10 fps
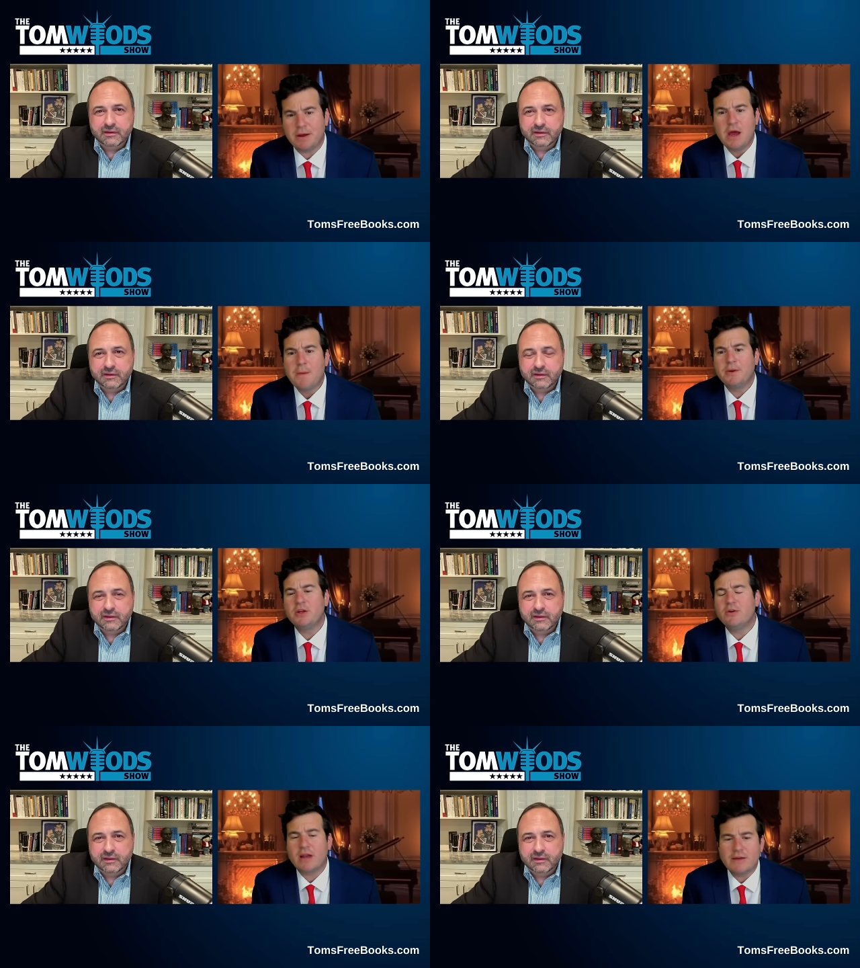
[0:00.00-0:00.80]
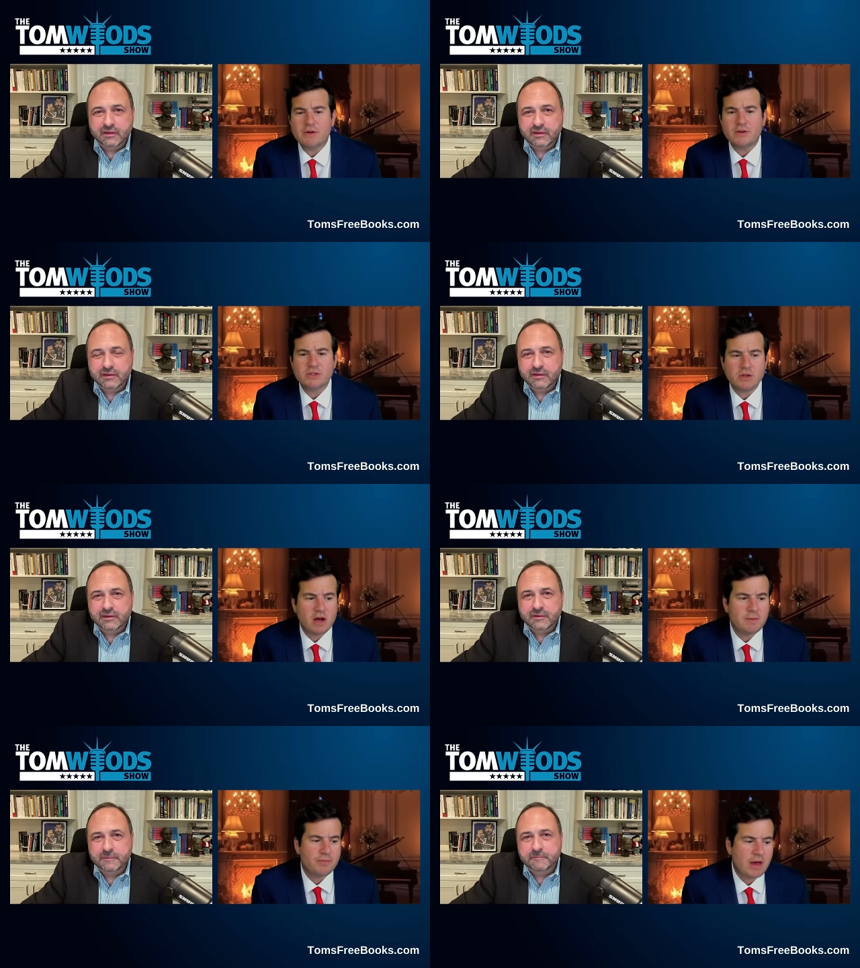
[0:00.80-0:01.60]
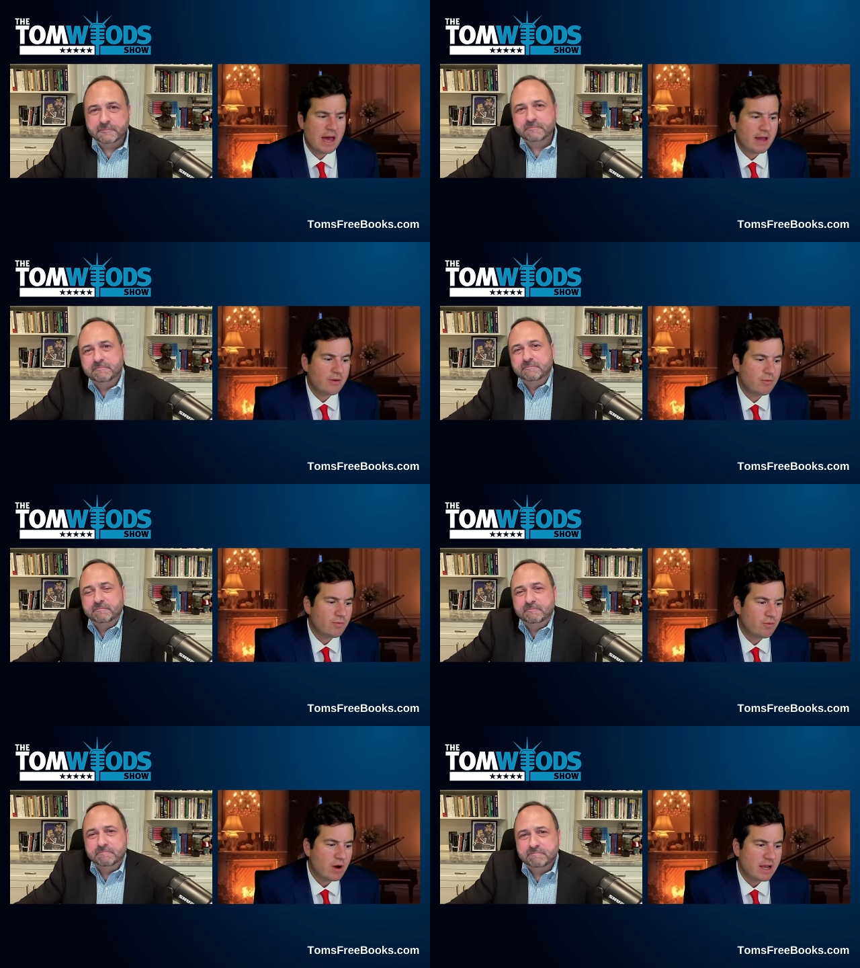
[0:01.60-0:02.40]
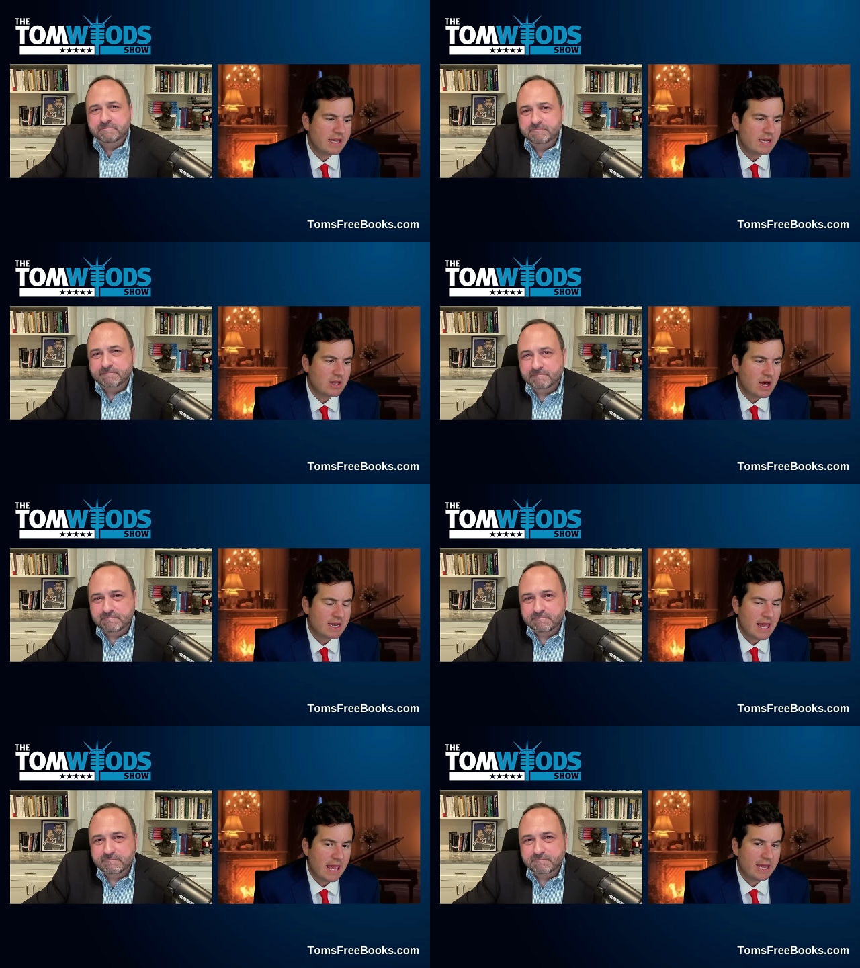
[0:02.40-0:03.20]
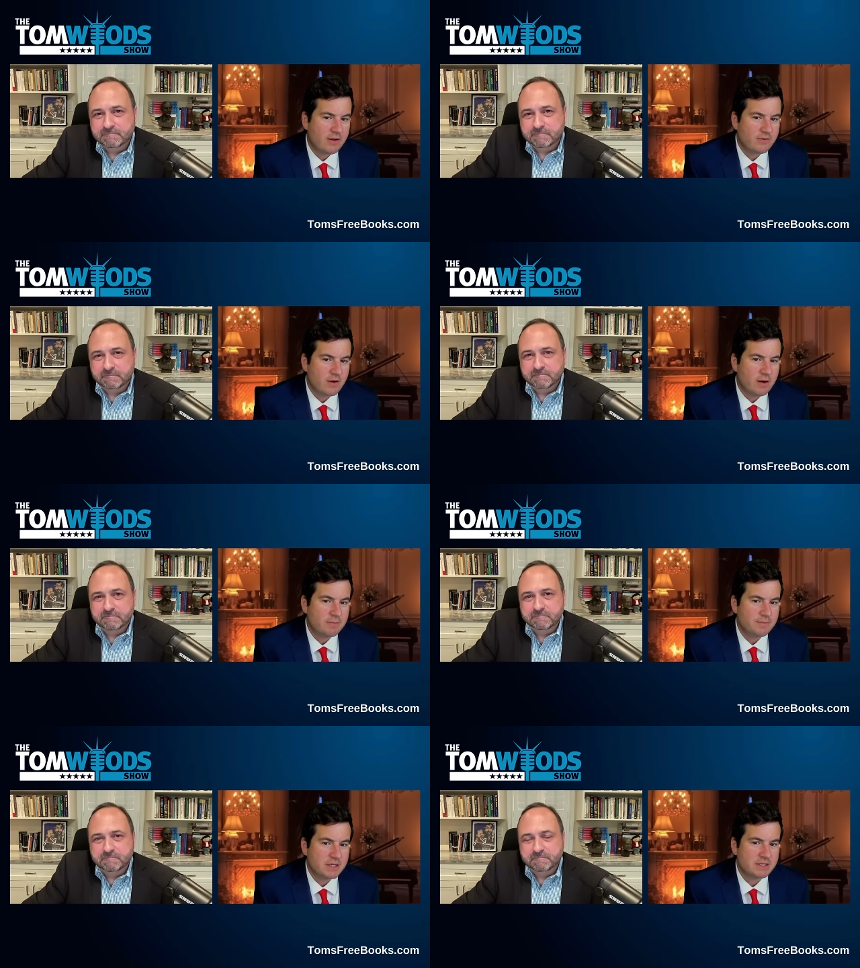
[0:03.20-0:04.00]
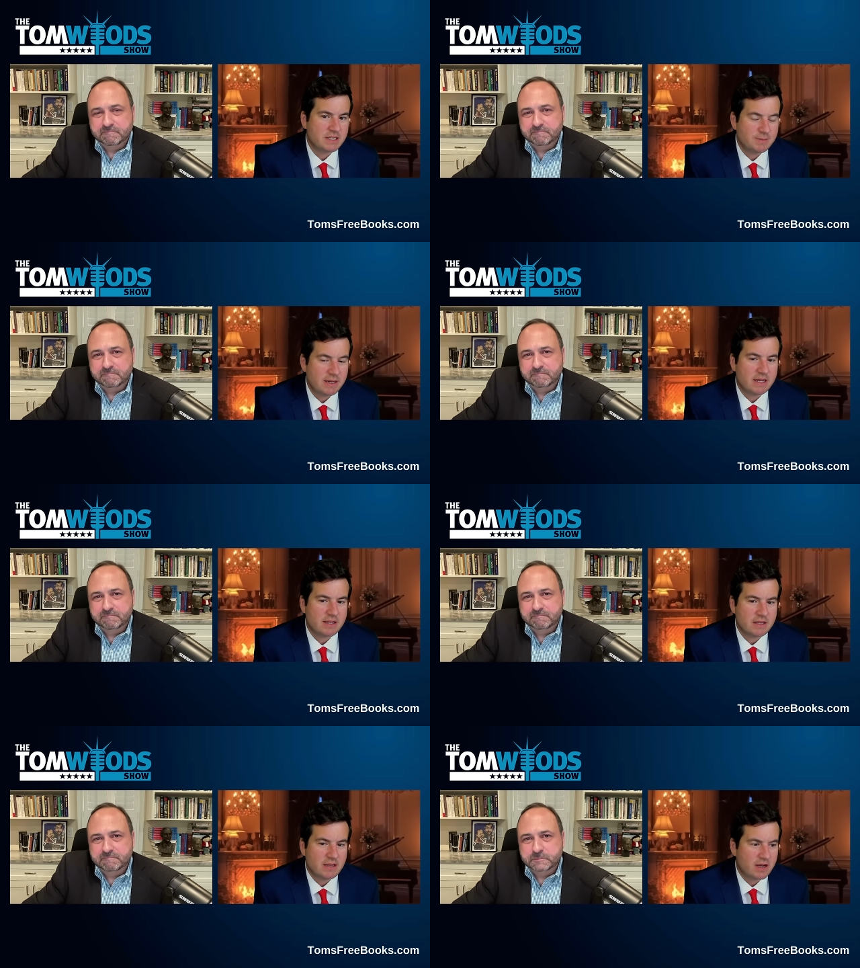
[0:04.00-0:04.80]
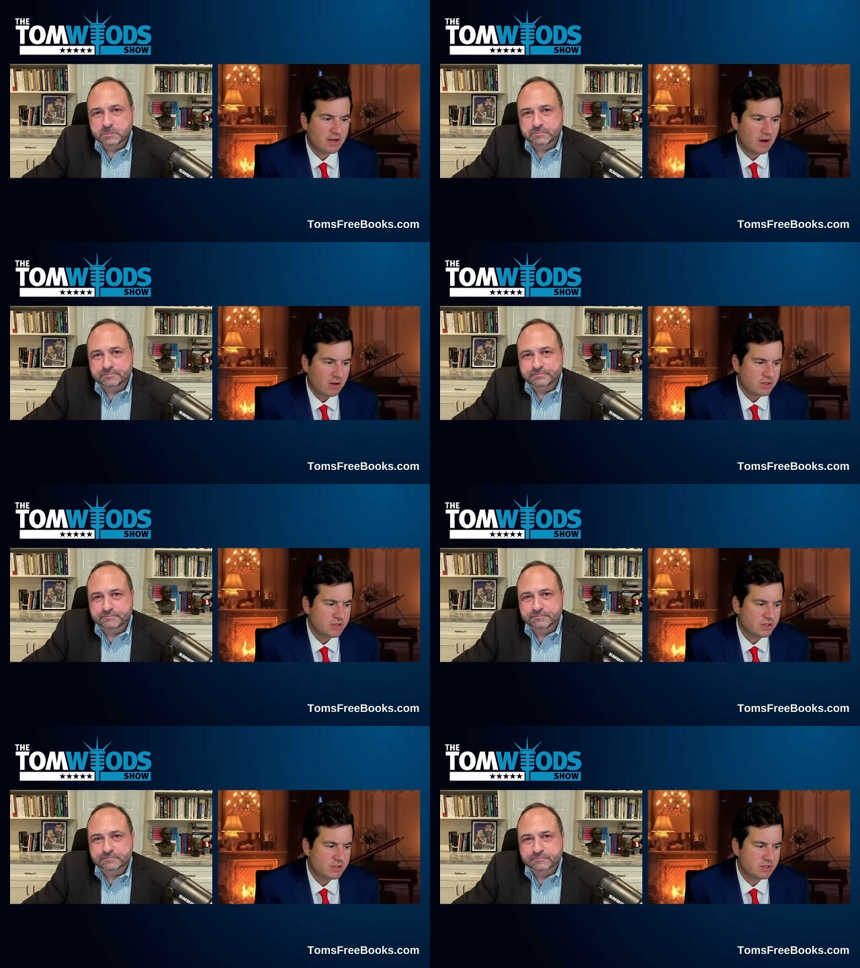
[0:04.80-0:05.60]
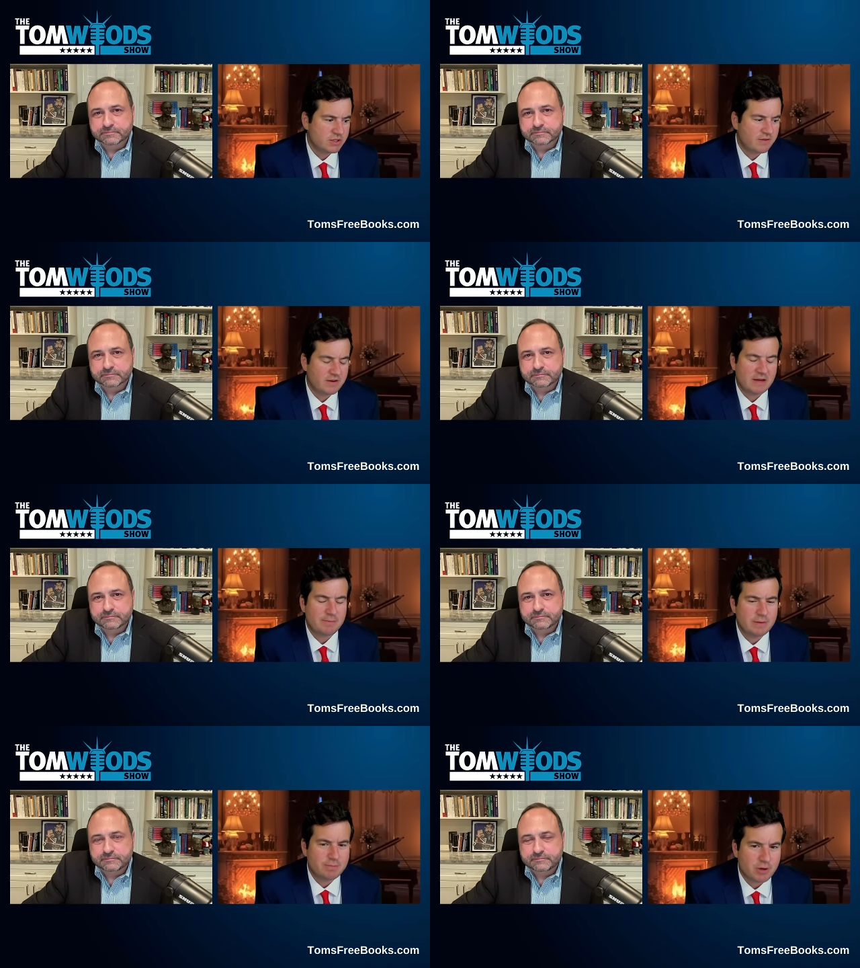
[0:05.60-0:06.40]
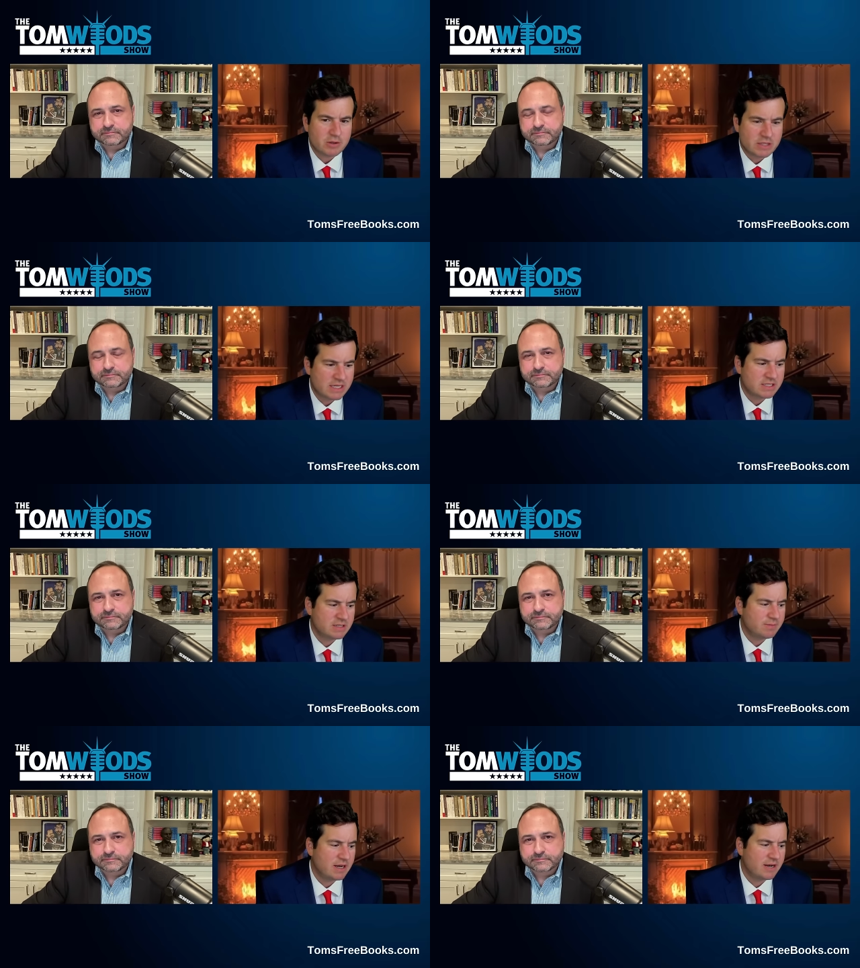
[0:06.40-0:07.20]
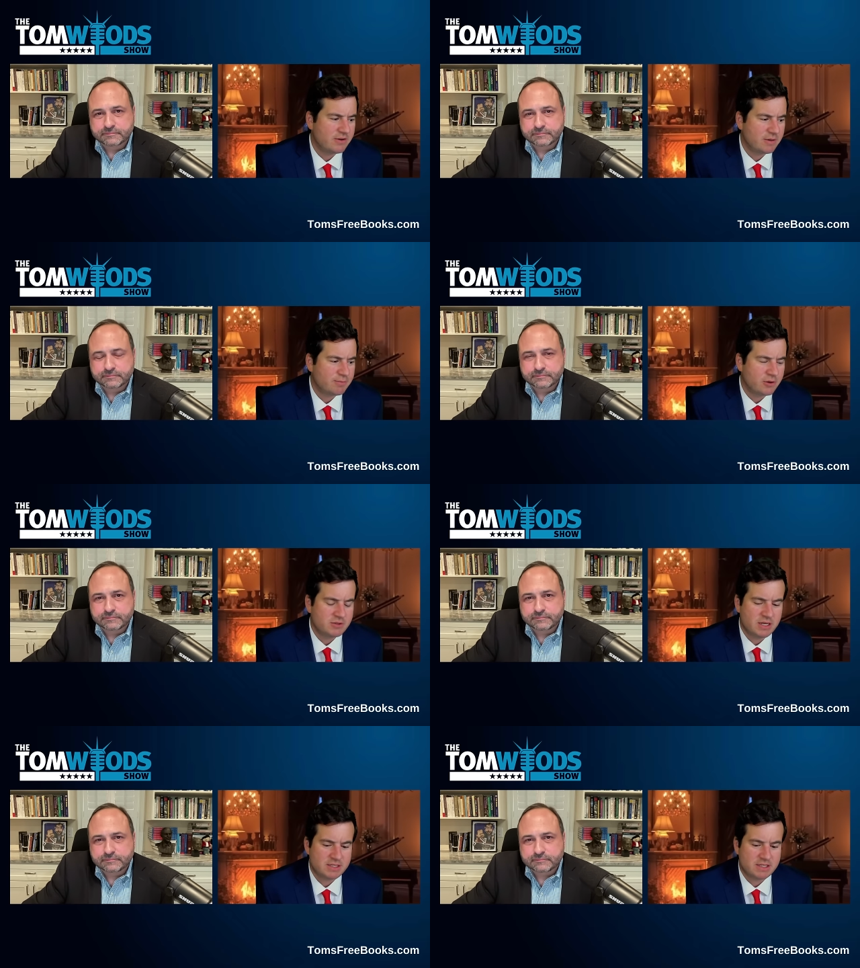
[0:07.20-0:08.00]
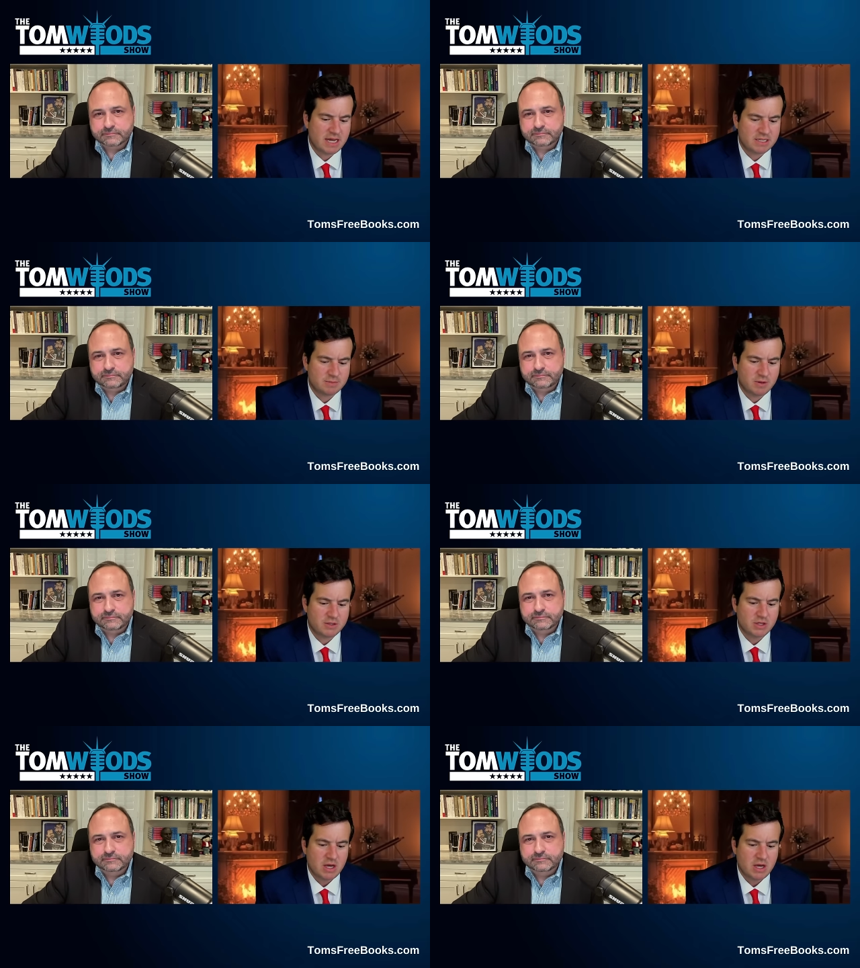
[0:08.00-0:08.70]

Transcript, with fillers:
Speaker 1: But but you know what I've noticed, Tom, that where I get a lot of hate from because I speak at a lot of colleges and stuff, and I've been protested, but I don't get protested as much